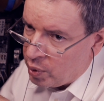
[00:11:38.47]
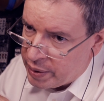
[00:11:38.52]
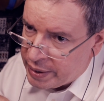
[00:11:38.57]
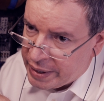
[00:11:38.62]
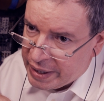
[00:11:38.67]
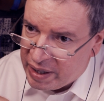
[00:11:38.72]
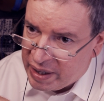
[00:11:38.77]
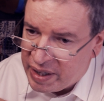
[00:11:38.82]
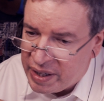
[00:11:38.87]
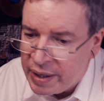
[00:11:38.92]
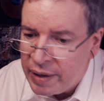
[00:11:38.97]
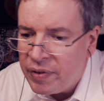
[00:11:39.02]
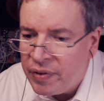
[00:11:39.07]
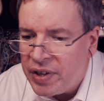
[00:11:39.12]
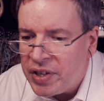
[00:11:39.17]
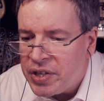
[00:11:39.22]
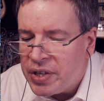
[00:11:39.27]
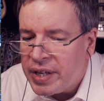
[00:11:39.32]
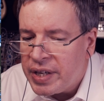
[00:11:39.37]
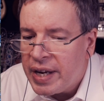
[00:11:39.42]
M D D V
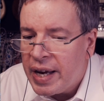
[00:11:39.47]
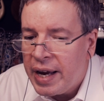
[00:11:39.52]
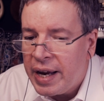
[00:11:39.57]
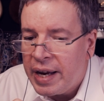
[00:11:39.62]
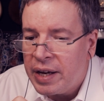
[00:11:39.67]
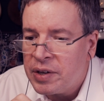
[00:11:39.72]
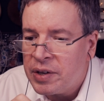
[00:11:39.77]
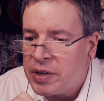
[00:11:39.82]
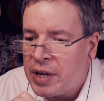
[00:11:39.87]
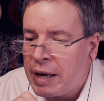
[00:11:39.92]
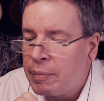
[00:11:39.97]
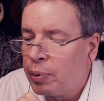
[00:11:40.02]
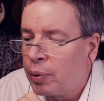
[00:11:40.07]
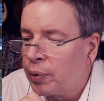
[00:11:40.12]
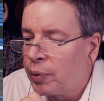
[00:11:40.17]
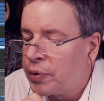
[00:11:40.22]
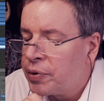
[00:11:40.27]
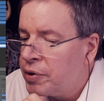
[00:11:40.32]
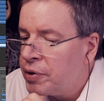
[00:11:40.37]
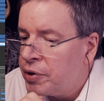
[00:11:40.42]
C A is
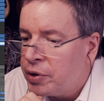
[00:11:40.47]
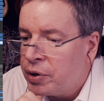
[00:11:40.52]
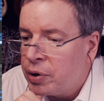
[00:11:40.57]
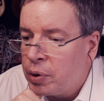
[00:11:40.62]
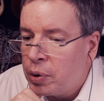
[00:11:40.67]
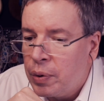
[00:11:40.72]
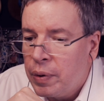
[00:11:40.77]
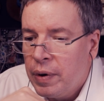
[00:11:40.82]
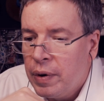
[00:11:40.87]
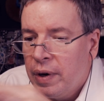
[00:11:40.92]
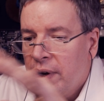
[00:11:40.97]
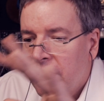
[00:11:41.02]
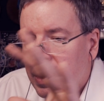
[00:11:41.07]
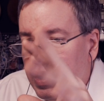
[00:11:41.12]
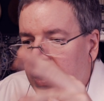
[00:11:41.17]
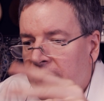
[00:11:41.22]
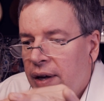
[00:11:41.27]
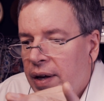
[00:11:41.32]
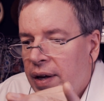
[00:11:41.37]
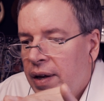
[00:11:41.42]
able to do
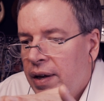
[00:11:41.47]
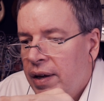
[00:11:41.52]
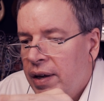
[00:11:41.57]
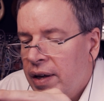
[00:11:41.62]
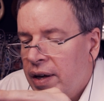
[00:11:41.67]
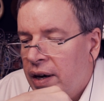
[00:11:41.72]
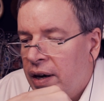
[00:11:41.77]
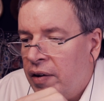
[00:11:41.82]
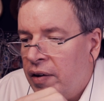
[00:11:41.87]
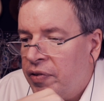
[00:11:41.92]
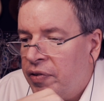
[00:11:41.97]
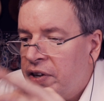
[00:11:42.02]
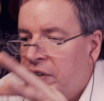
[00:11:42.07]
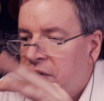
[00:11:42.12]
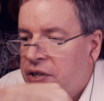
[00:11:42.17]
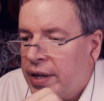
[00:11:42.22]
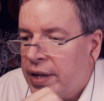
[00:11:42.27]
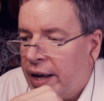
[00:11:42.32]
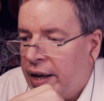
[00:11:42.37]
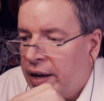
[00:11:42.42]
a V
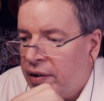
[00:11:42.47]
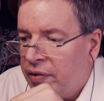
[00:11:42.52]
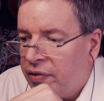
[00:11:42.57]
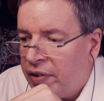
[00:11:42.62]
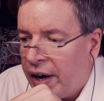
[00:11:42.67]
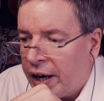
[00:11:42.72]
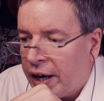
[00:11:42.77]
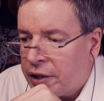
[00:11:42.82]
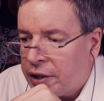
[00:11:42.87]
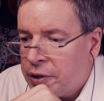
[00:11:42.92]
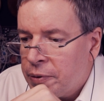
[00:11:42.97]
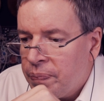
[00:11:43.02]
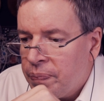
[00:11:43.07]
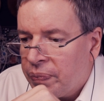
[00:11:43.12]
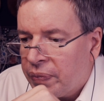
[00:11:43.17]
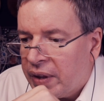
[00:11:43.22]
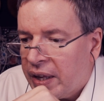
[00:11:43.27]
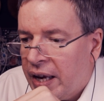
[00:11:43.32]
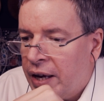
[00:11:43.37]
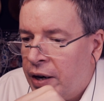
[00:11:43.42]
C A effect
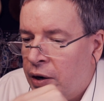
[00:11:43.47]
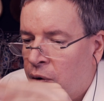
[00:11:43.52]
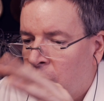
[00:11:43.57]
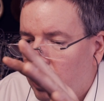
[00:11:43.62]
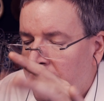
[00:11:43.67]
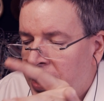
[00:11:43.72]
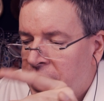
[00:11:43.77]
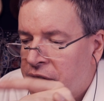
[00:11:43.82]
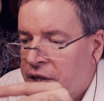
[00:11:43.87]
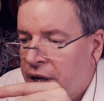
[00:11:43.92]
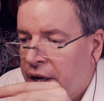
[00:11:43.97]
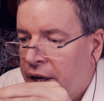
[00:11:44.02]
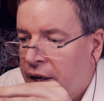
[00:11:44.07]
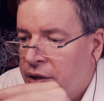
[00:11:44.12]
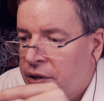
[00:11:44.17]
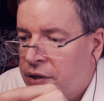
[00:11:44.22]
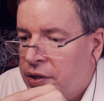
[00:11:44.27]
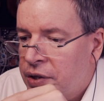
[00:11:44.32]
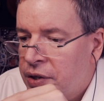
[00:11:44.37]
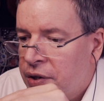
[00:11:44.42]
and only
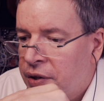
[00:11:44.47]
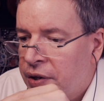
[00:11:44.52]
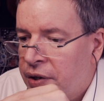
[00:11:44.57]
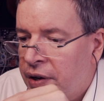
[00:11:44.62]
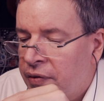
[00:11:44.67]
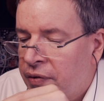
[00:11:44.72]
change the